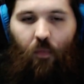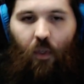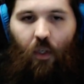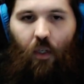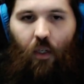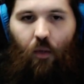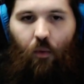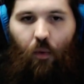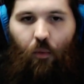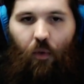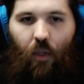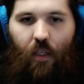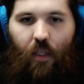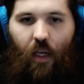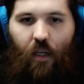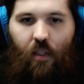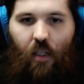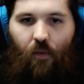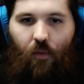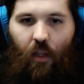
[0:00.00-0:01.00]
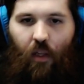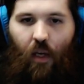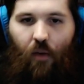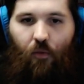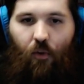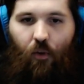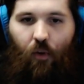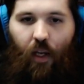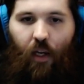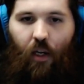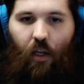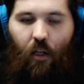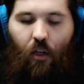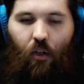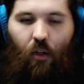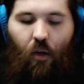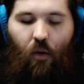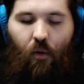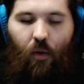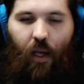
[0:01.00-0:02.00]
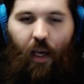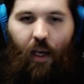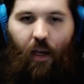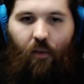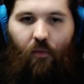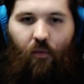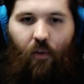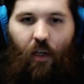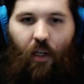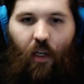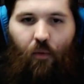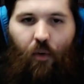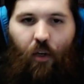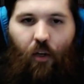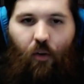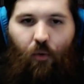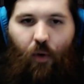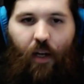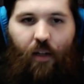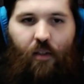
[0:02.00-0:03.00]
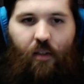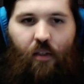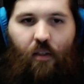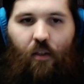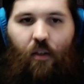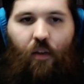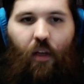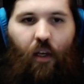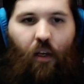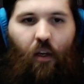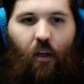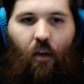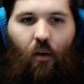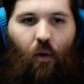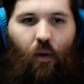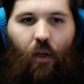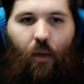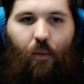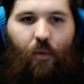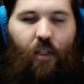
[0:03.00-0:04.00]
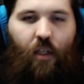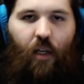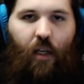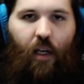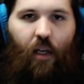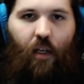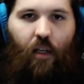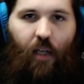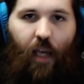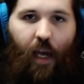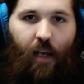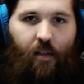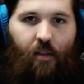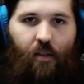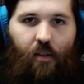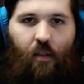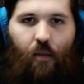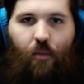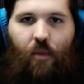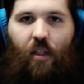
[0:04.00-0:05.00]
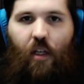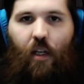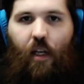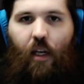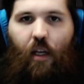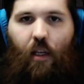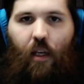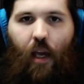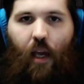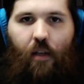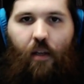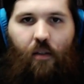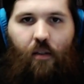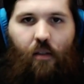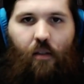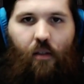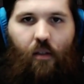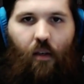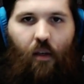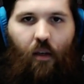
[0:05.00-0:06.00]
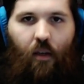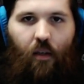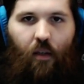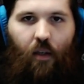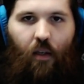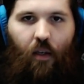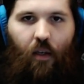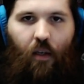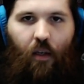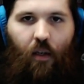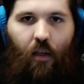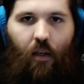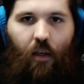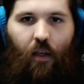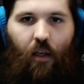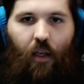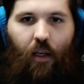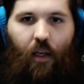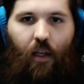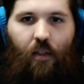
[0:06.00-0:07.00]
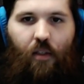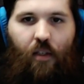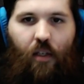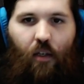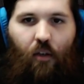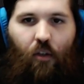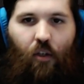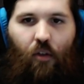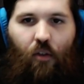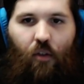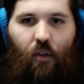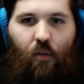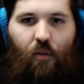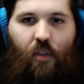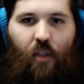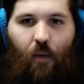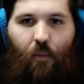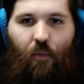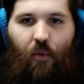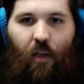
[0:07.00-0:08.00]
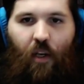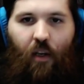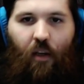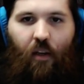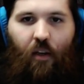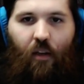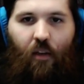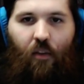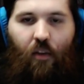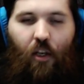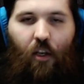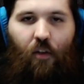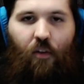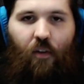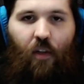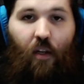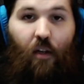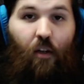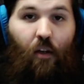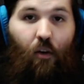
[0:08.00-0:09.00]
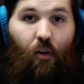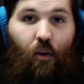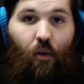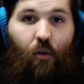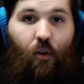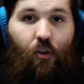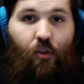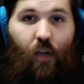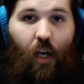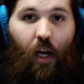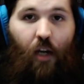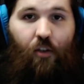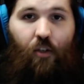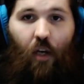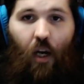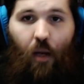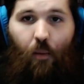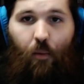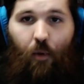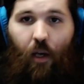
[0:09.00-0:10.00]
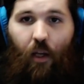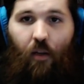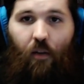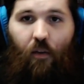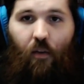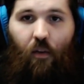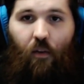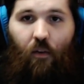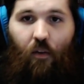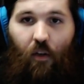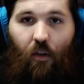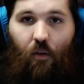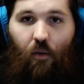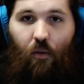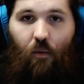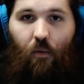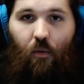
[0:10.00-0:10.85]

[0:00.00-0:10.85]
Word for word: We really take stuff like that for granted and you don't have any regrets. You think, oh, well, I'm just going to hit yes. I'm just going to hit yes. Until you do something that you didn't know you were contractually obligated to do,